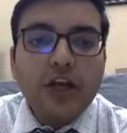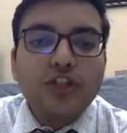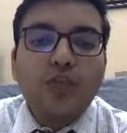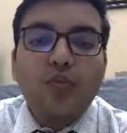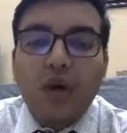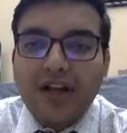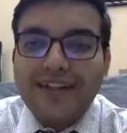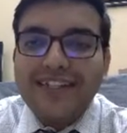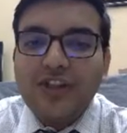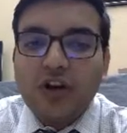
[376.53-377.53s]
So what are
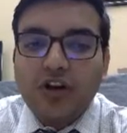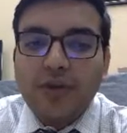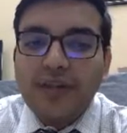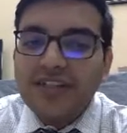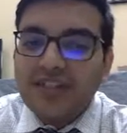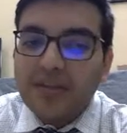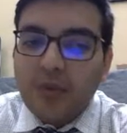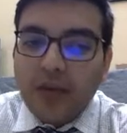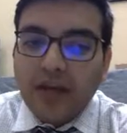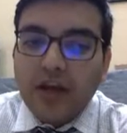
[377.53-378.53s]
these documents? Number 1,